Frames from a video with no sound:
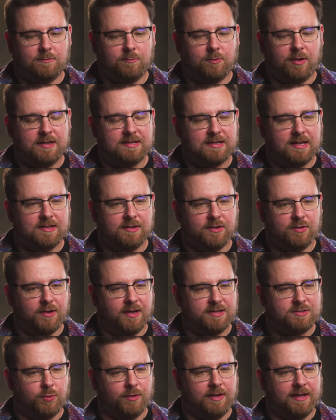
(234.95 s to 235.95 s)

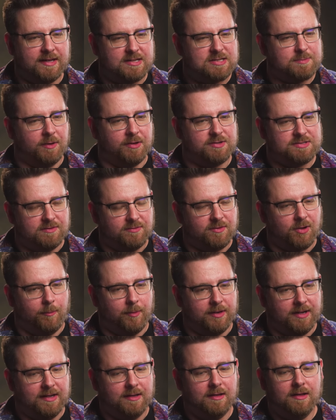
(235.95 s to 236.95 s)
I'd call it explosive
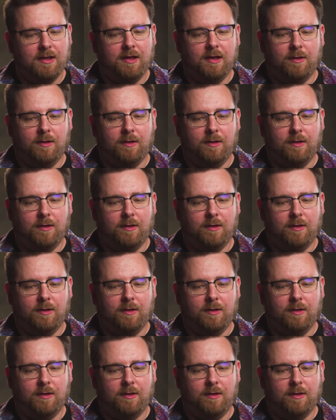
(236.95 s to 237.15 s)
comedy,